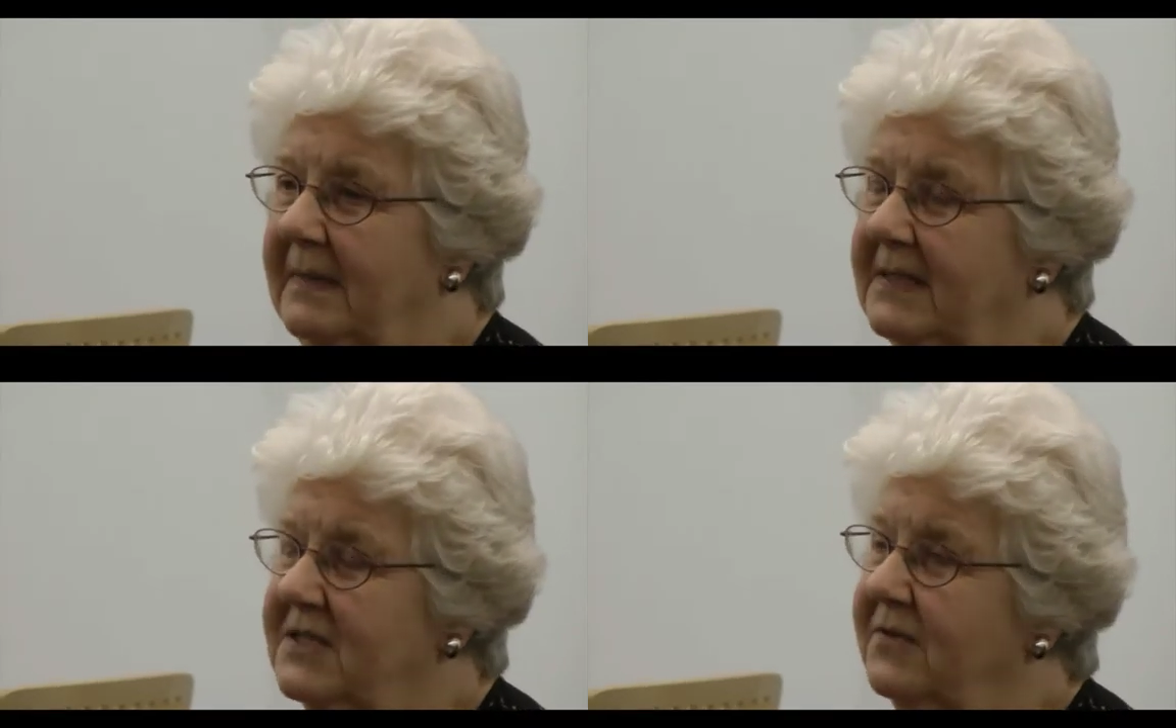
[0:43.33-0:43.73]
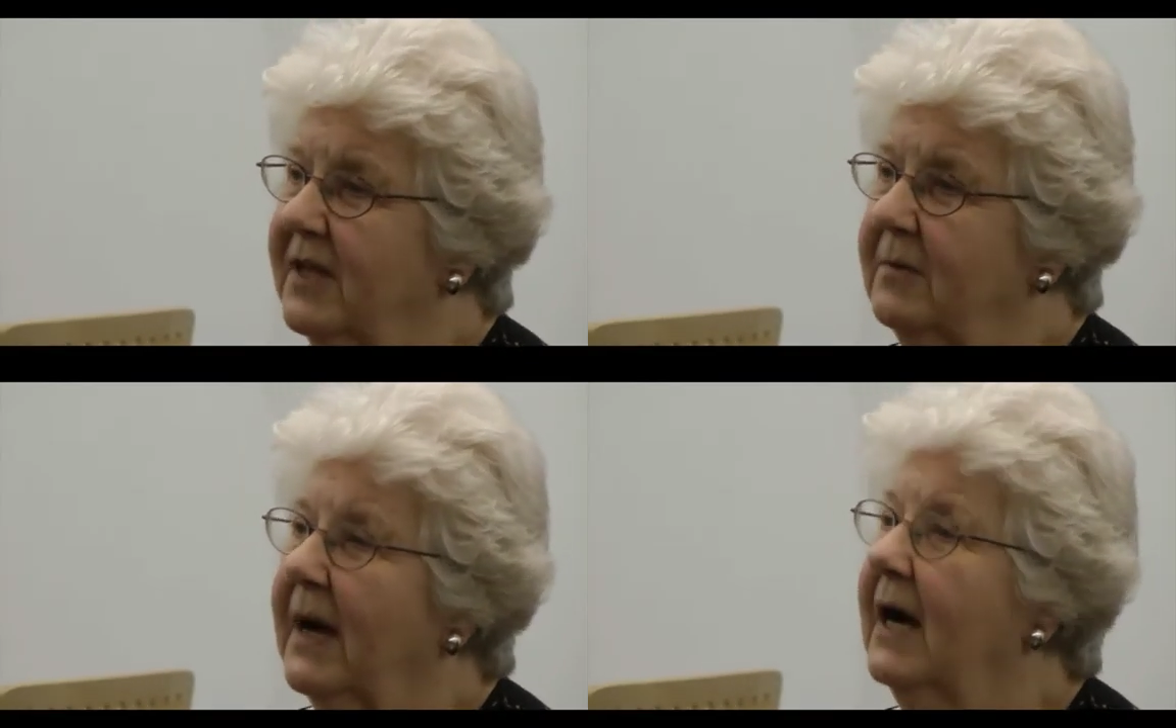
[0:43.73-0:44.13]
so
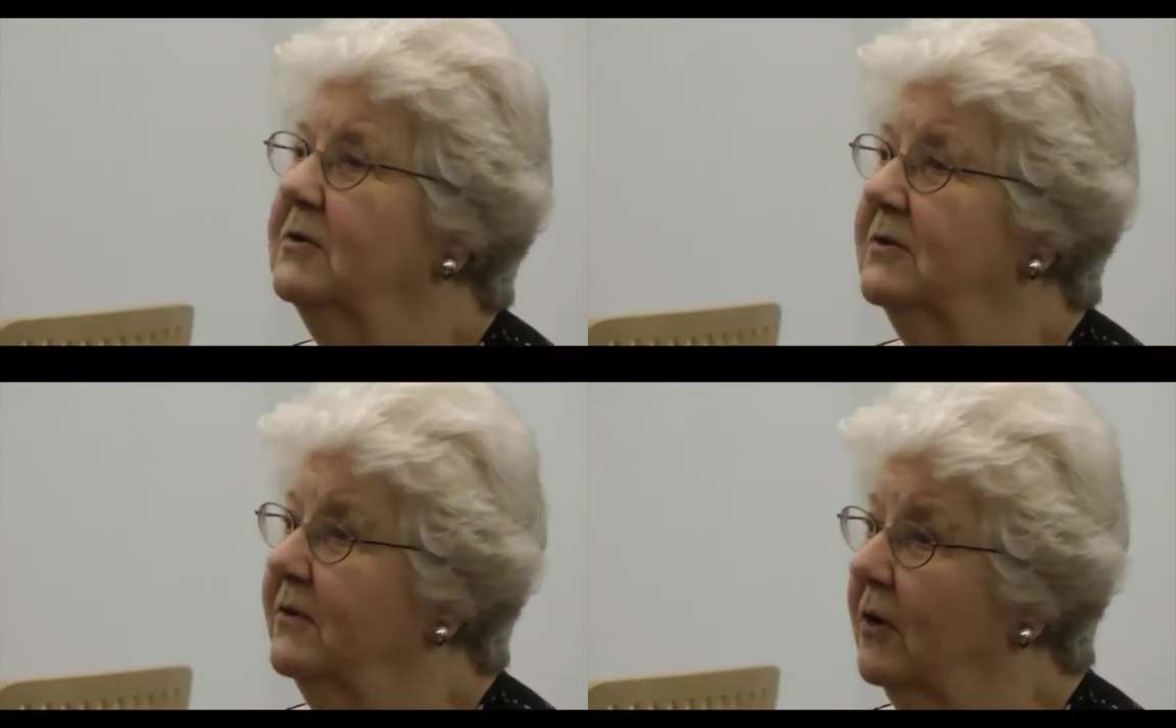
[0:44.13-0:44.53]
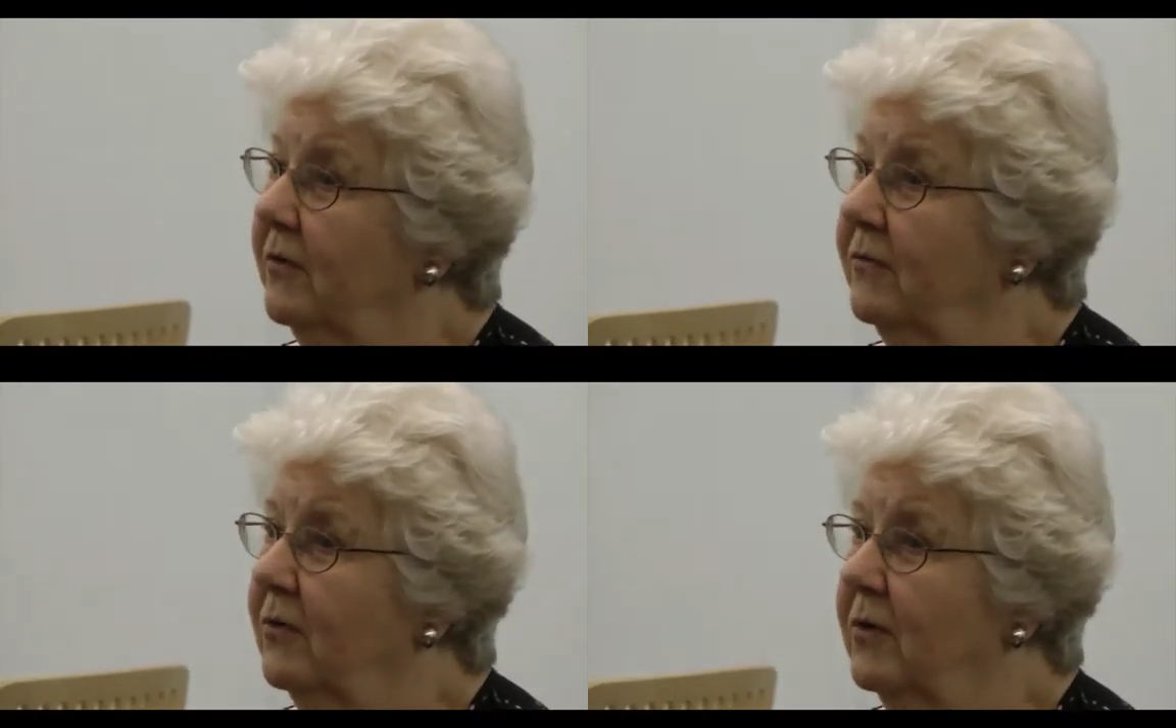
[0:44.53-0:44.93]
they were out of
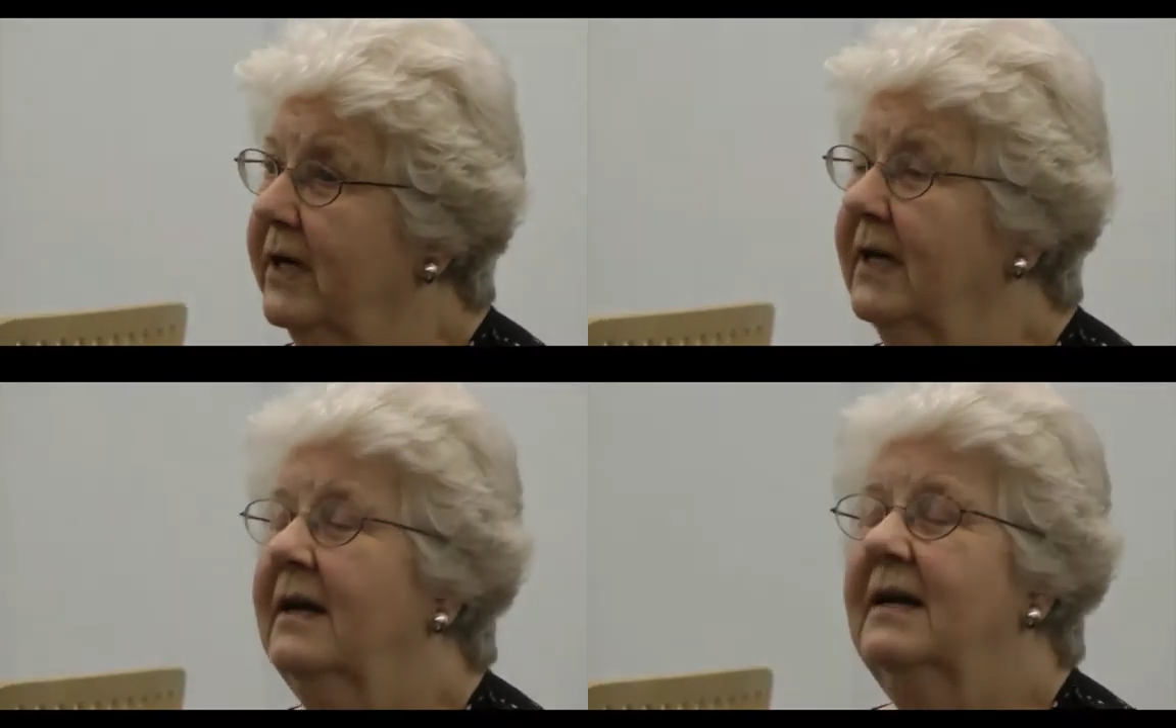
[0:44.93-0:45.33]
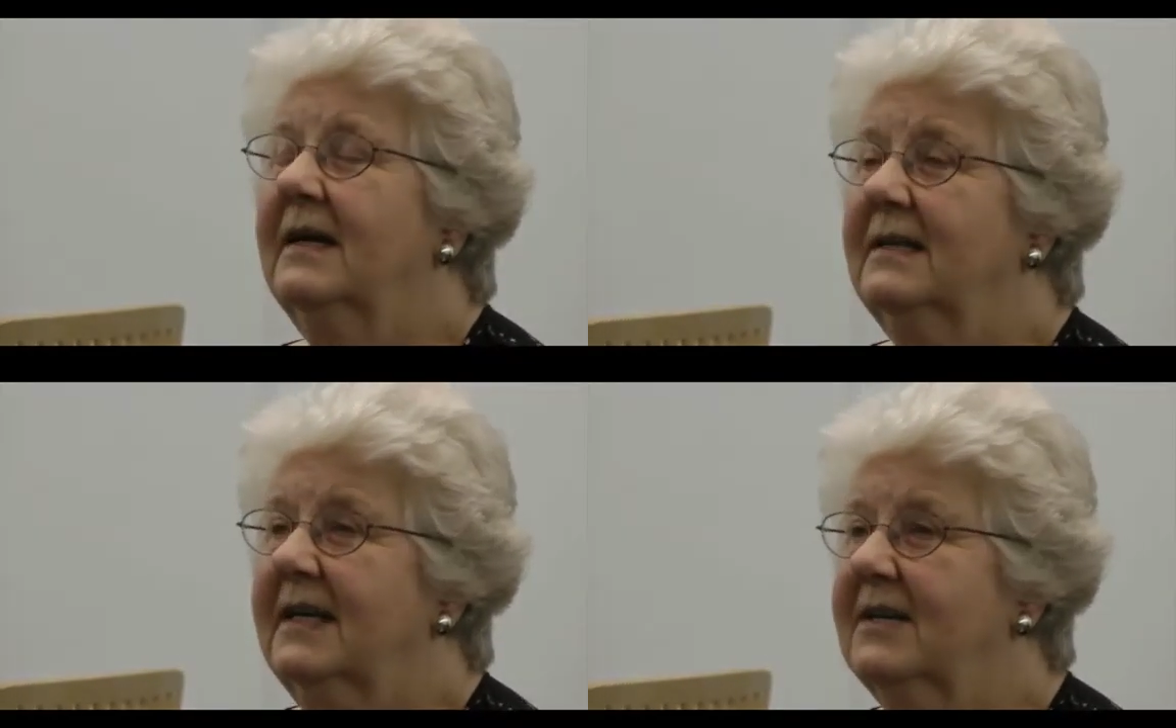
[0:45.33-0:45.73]
convoy
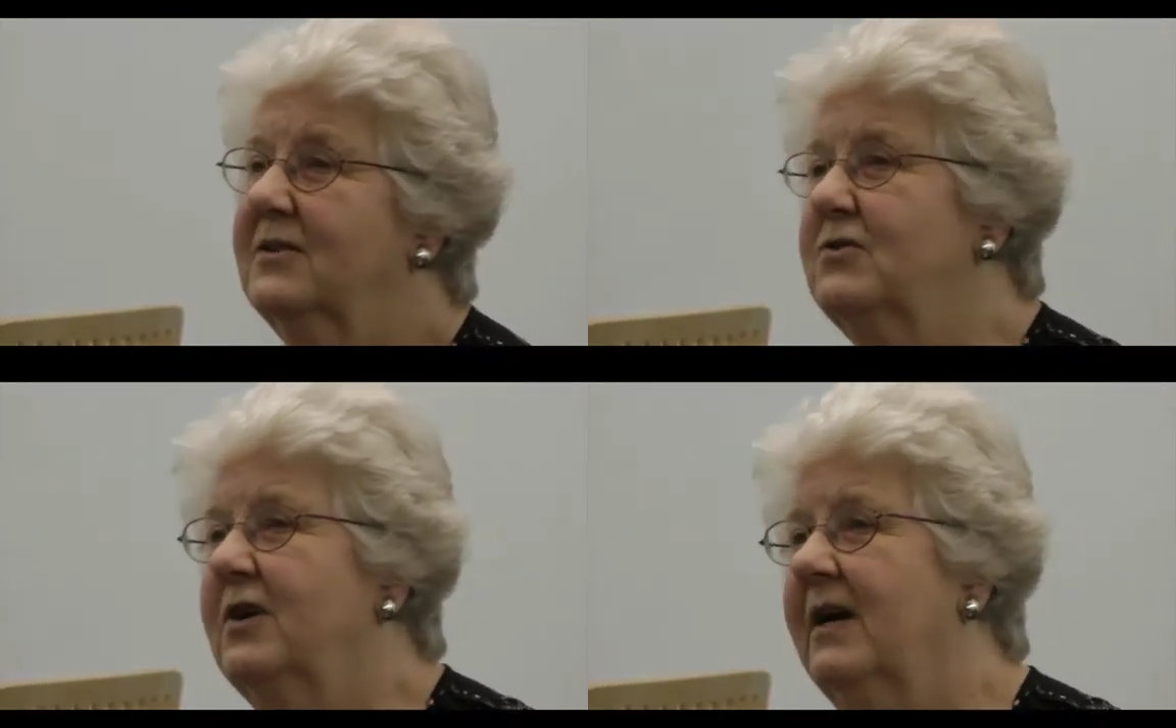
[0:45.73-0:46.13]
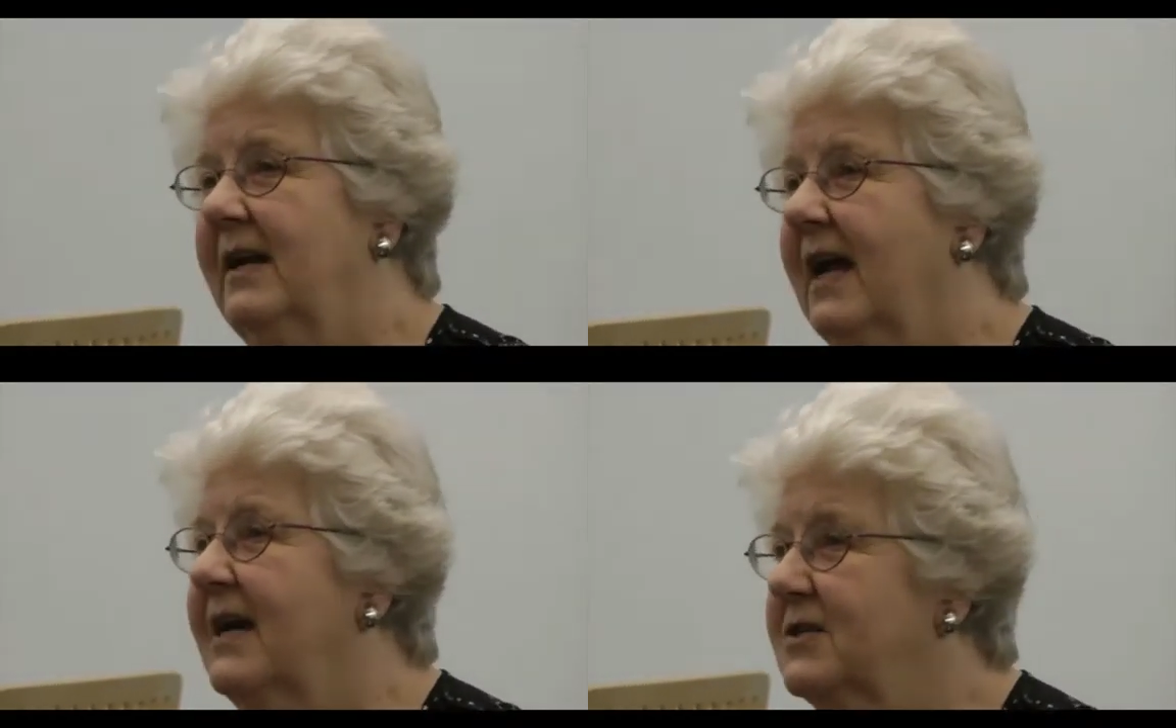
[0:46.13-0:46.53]
and they had to try
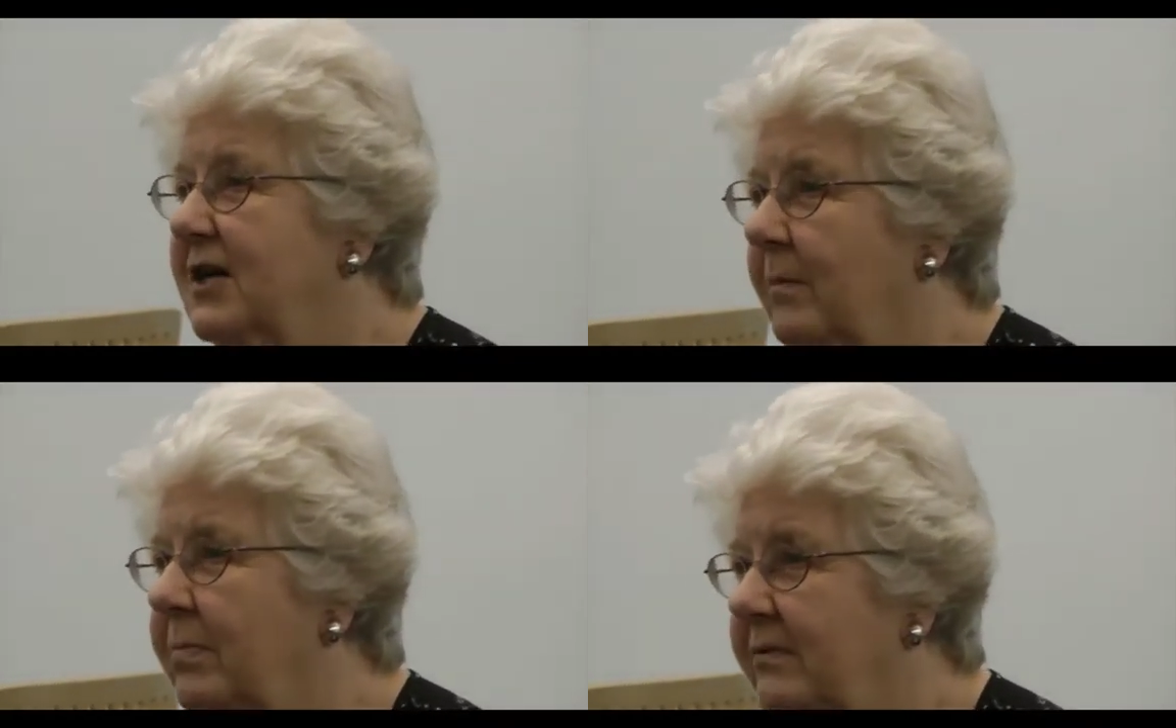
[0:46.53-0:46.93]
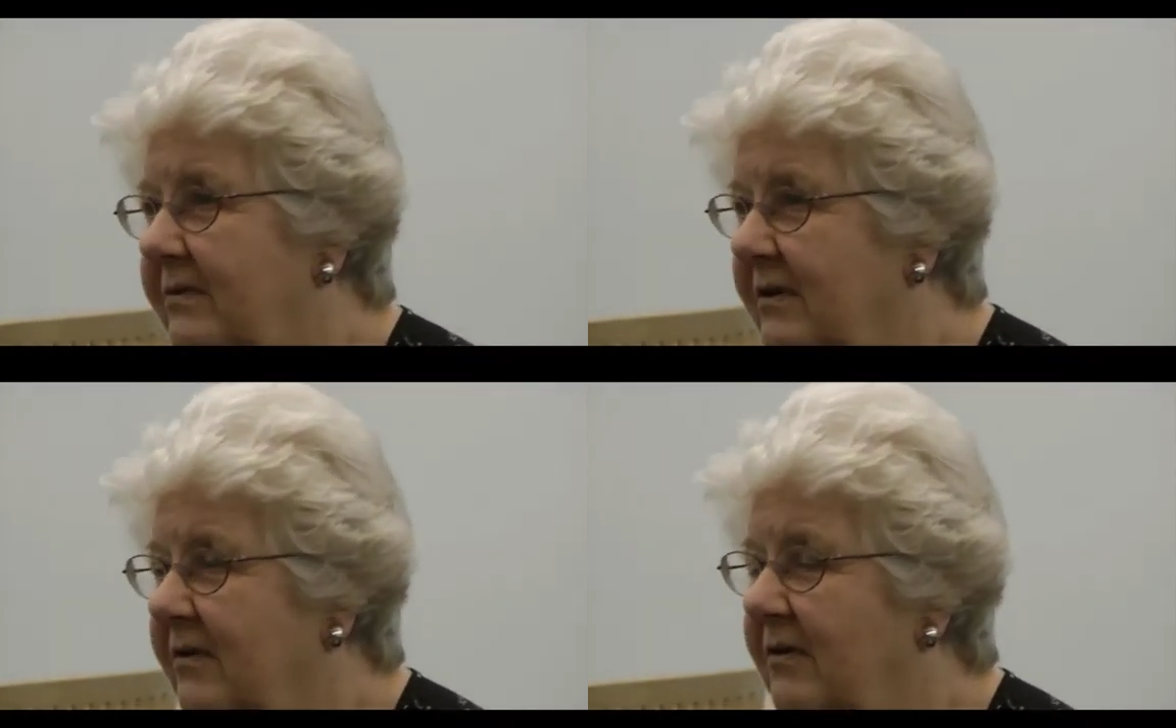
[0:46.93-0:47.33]
and catch
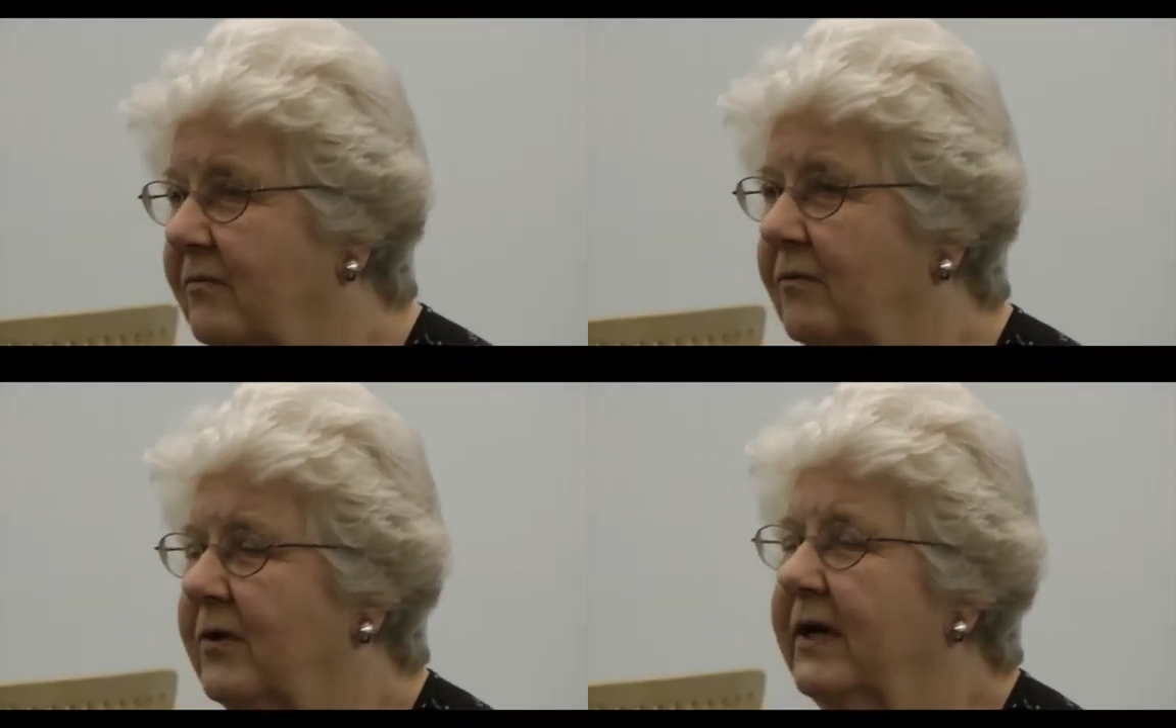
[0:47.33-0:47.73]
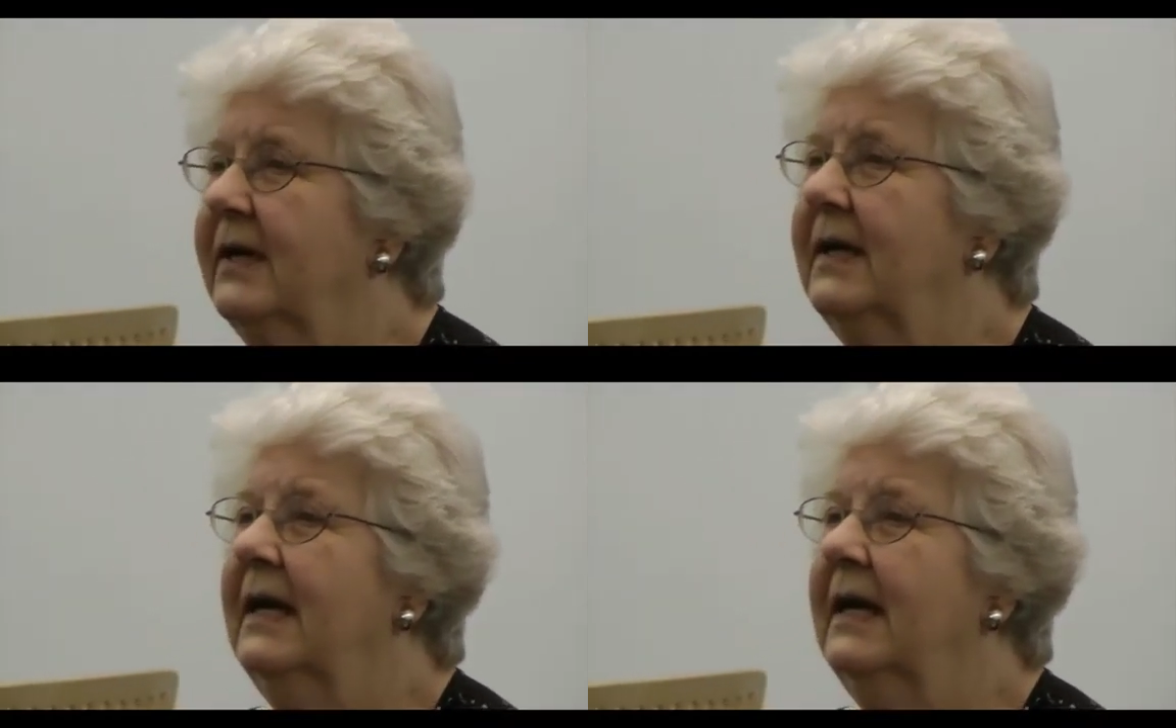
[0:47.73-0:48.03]
up the convoy,